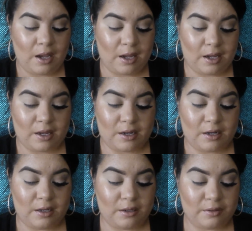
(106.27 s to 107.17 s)

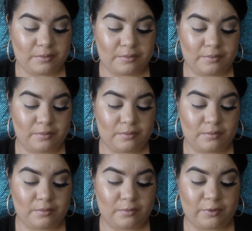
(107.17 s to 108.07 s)
and
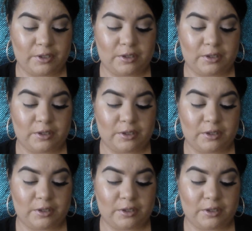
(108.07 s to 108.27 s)
Free